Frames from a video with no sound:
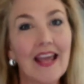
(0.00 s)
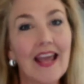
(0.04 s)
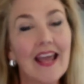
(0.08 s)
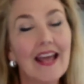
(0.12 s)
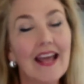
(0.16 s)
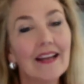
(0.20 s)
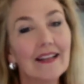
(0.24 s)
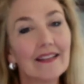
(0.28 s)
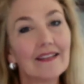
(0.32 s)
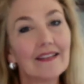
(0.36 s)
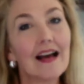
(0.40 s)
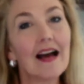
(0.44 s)

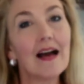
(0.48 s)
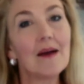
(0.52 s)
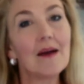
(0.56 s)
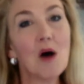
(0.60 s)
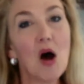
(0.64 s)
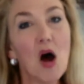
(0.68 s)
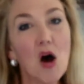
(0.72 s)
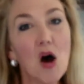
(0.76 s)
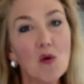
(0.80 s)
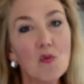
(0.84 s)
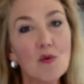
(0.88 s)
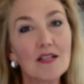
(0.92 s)
and I'm
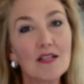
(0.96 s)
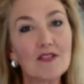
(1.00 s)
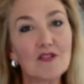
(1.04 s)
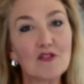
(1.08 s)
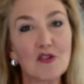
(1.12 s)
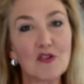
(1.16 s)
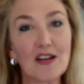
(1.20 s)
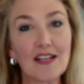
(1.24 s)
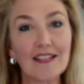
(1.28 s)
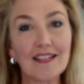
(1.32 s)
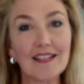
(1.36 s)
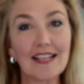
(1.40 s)
always
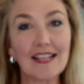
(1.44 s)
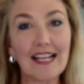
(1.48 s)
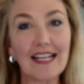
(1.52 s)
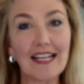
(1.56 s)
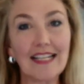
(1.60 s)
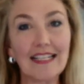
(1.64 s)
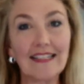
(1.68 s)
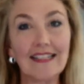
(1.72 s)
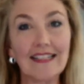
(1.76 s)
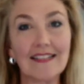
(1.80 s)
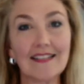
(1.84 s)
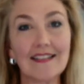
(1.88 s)

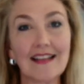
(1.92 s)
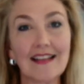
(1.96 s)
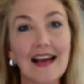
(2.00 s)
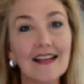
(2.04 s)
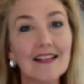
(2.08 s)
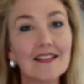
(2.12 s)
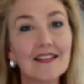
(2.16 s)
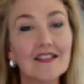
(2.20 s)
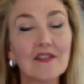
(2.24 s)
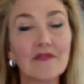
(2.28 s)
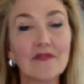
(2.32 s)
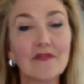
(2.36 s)
translating the
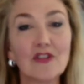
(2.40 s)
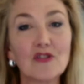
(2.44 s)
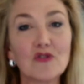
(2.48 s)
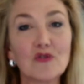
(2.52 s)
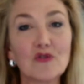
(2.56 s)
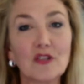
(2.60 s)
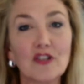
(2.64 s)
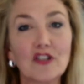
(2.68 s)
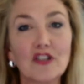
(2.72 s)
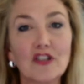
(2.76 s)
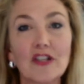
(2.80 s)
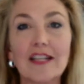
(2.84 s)
science of
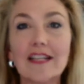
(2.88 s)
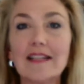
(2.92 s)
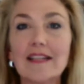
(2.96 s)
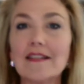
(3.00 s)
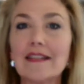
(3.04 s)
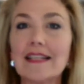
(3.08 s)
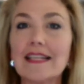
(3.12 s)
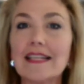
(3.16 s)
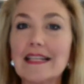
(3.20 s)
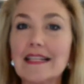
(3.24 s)
nutrition into